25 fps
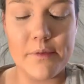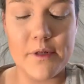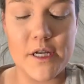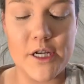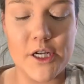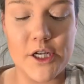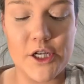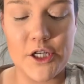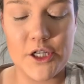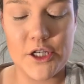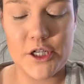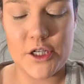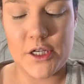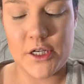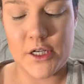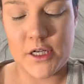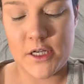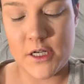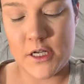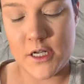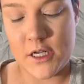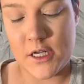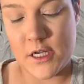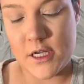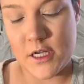Blush,
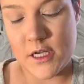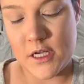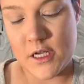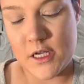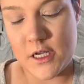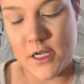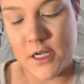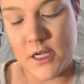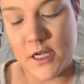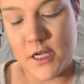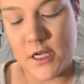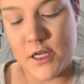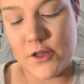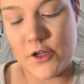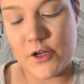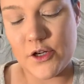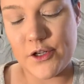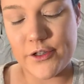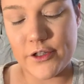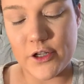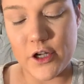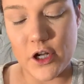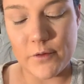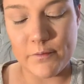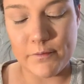they're
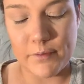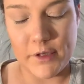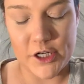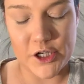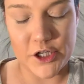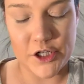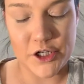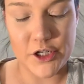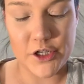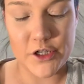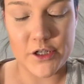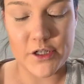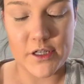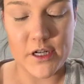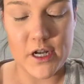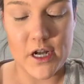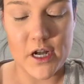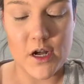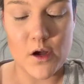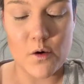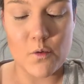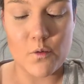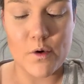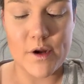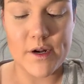just called blushers.
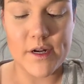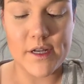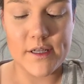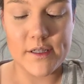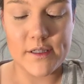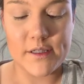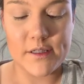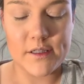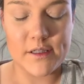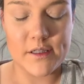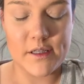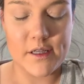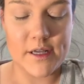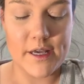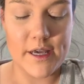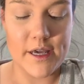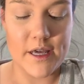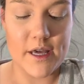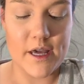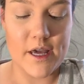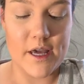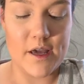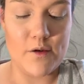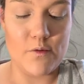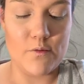One is like
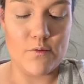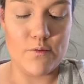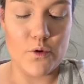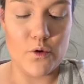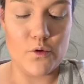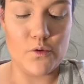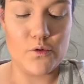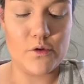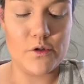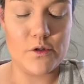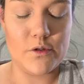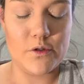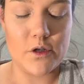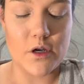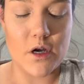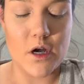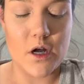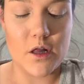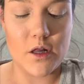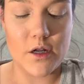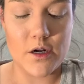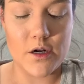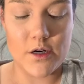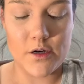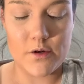a rose
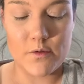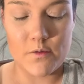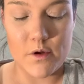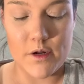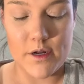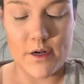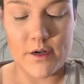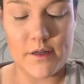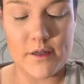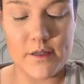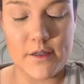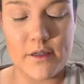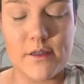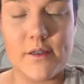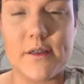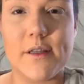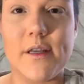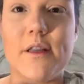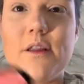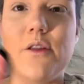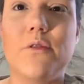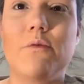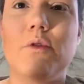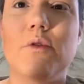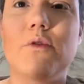colored one. This is
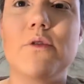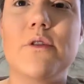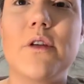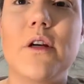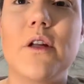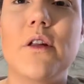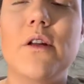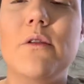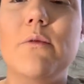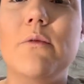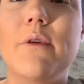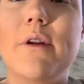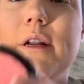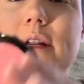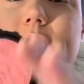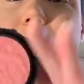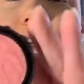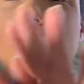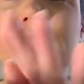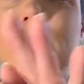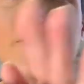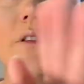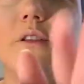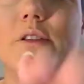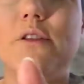like the rose colored one, and I
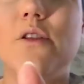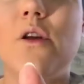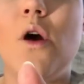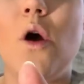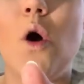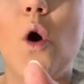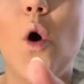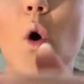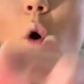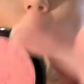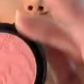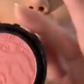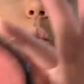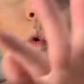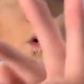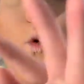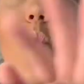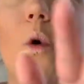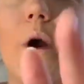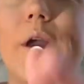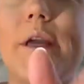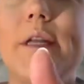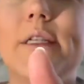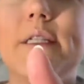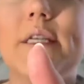use this
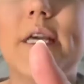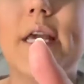quite